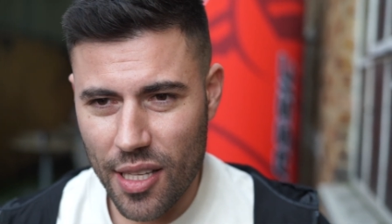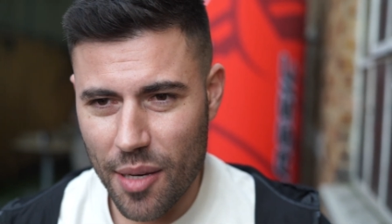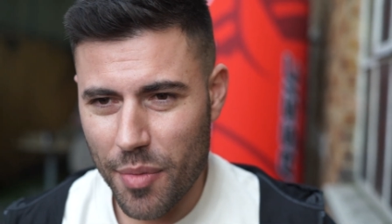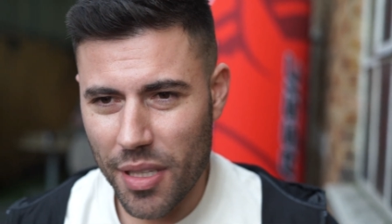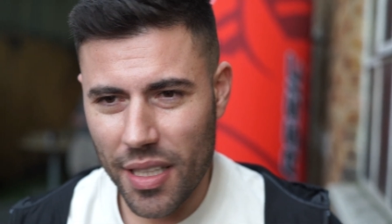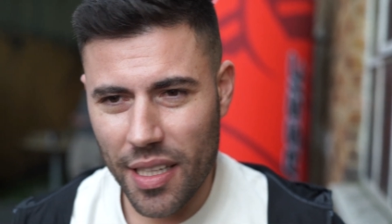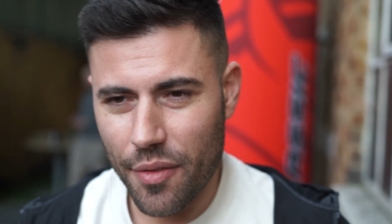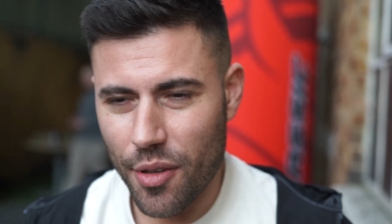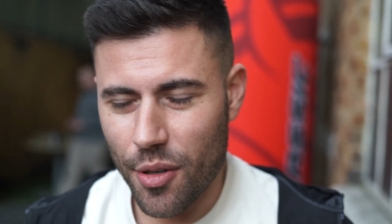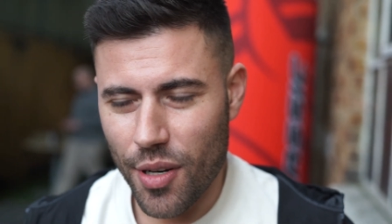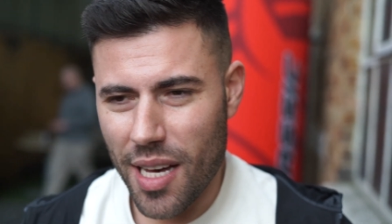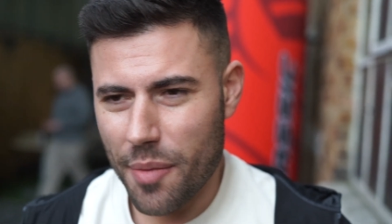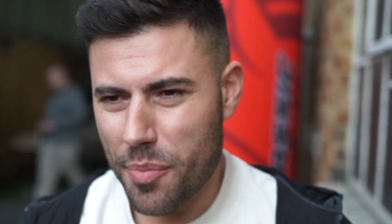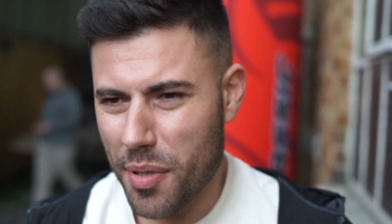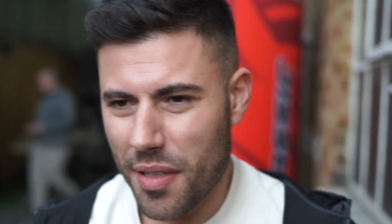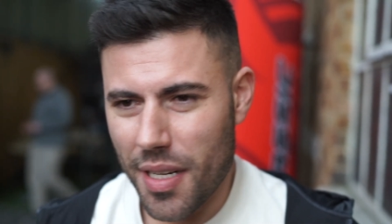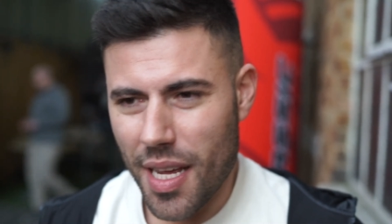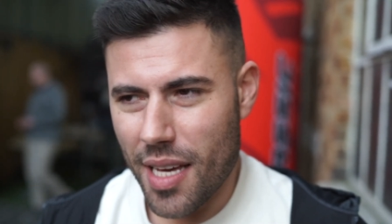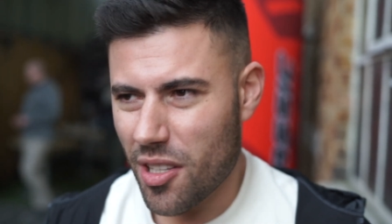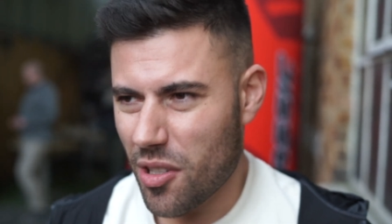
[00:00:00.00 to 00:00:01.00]
I believe it will
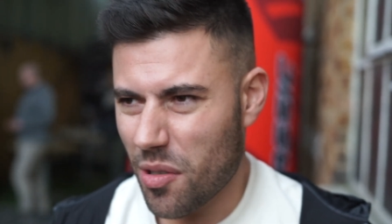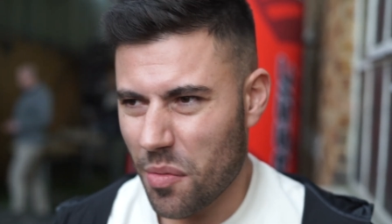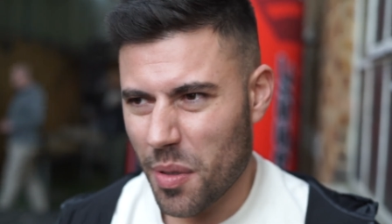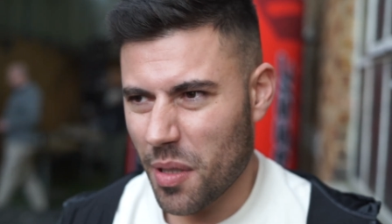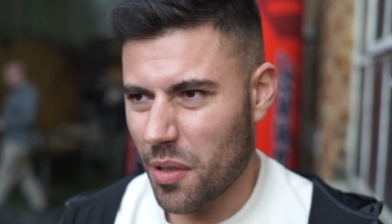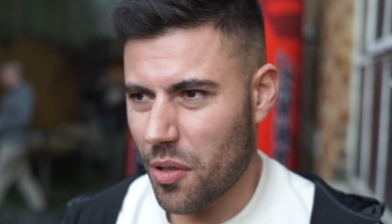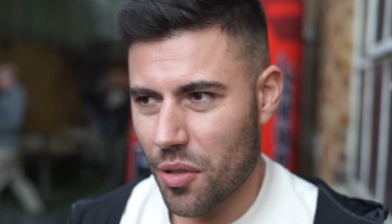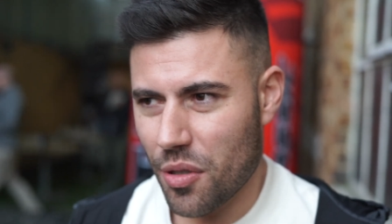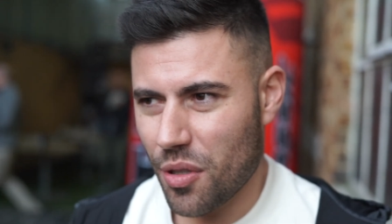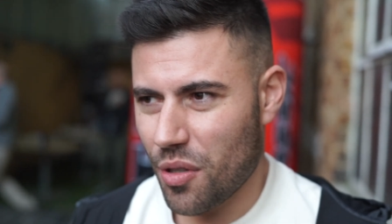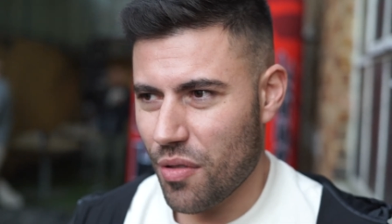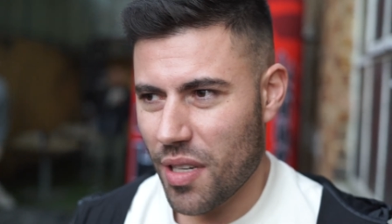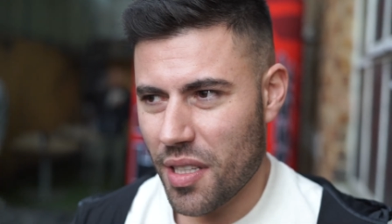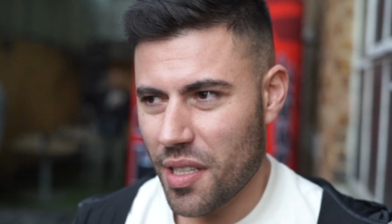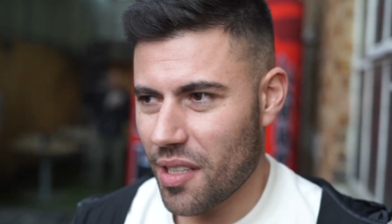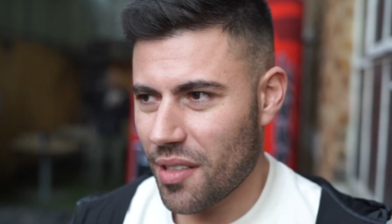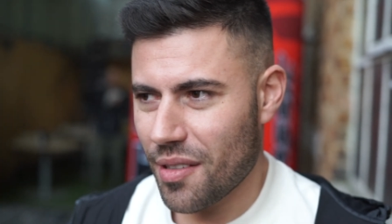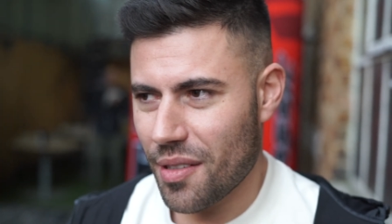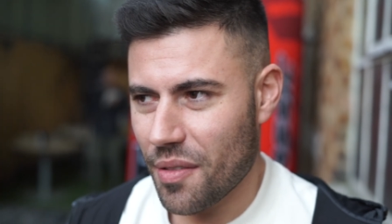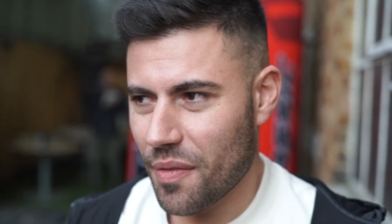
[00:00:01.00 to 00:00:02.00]
happen next, because Chris
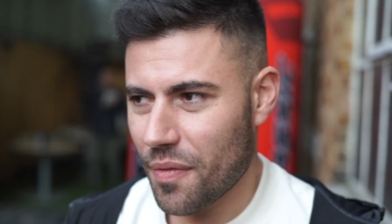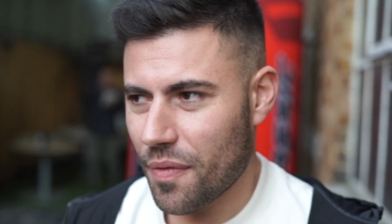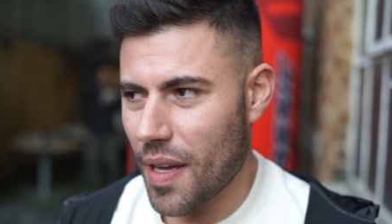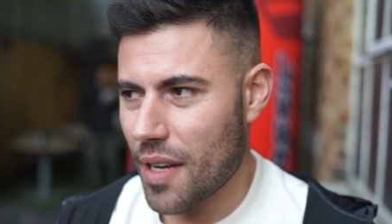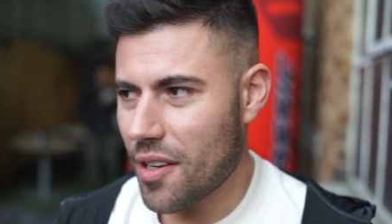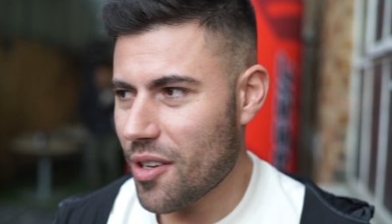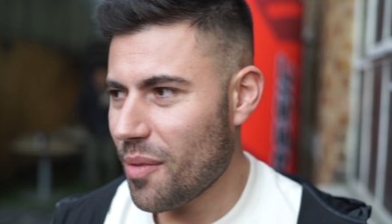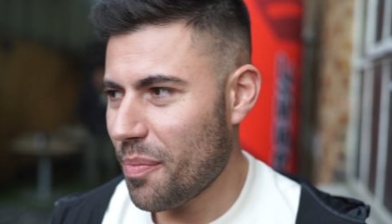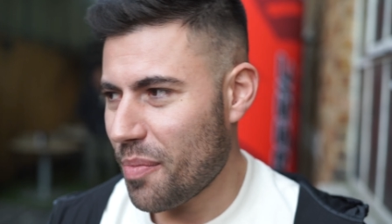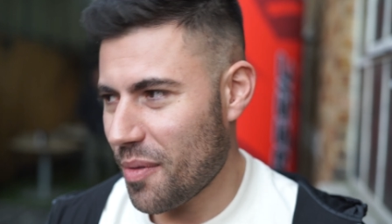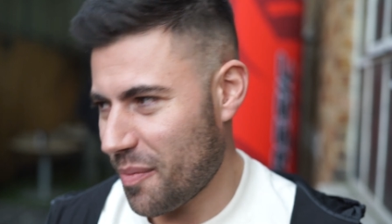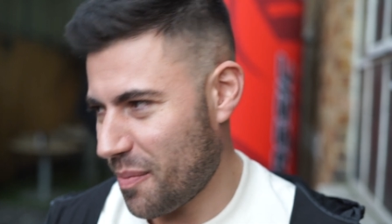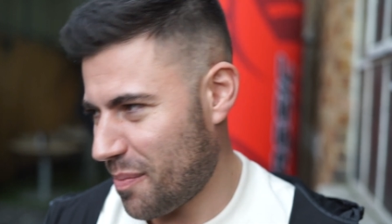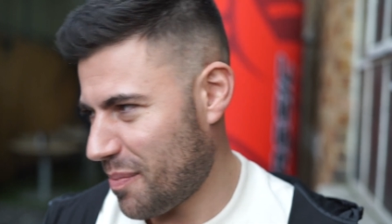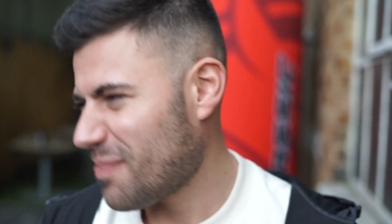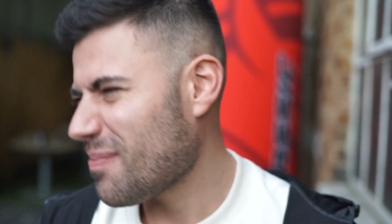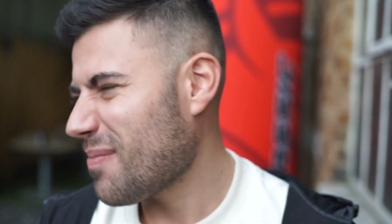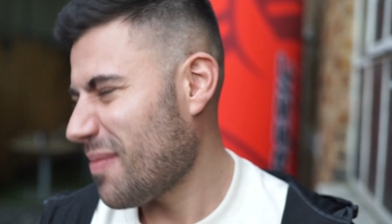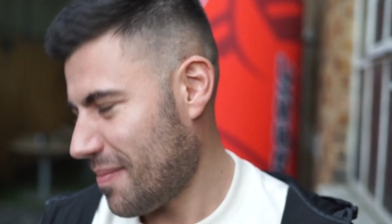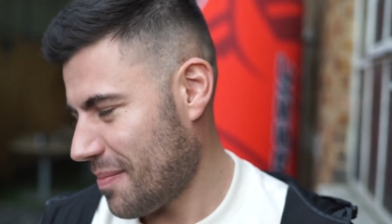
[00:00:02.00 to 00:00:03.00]
is fed up and
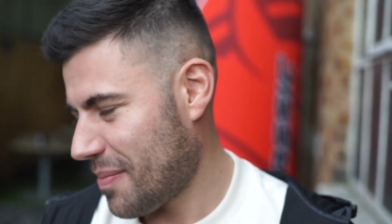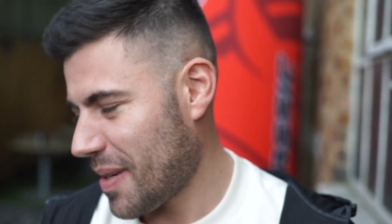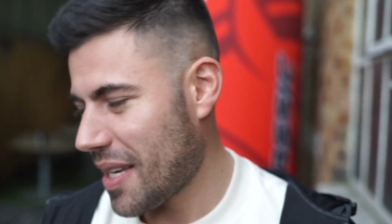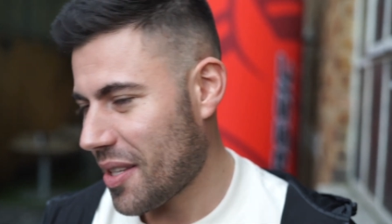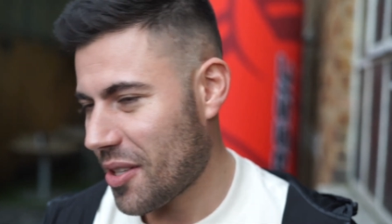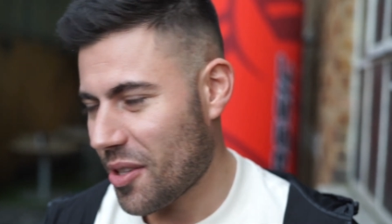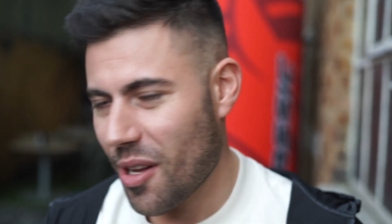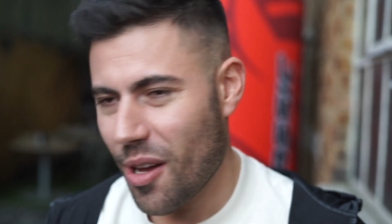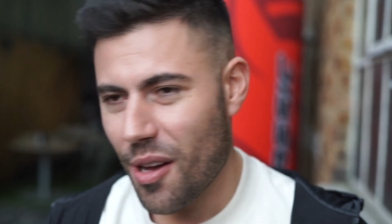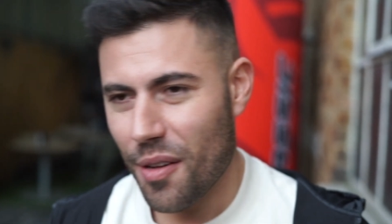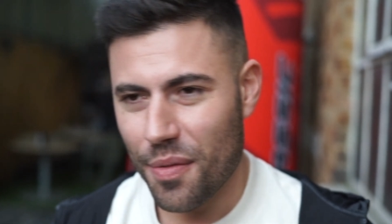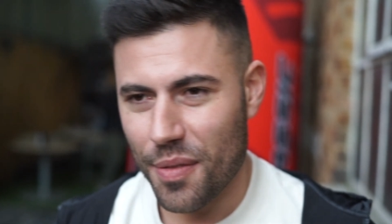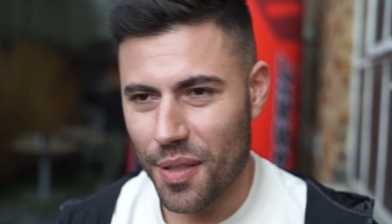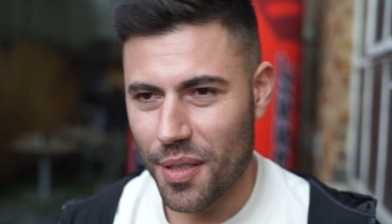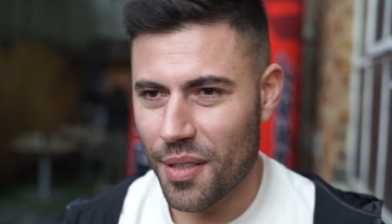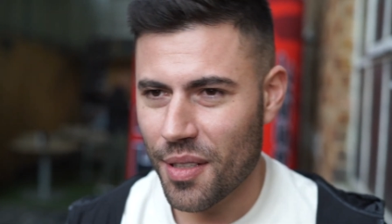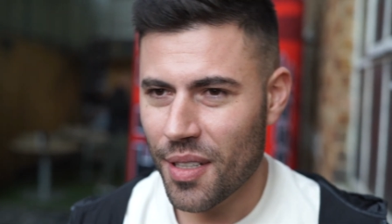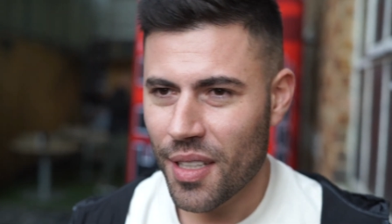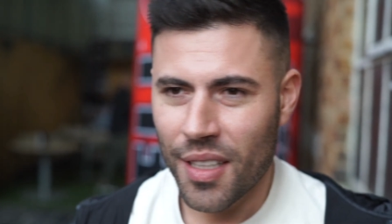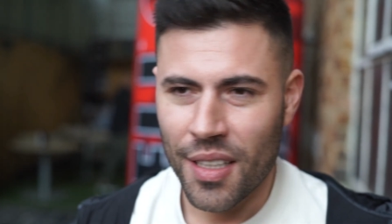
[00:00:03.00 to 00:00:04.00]
pissed off,
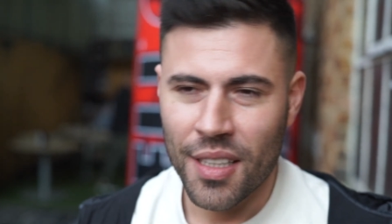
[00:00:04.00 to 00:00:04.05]
and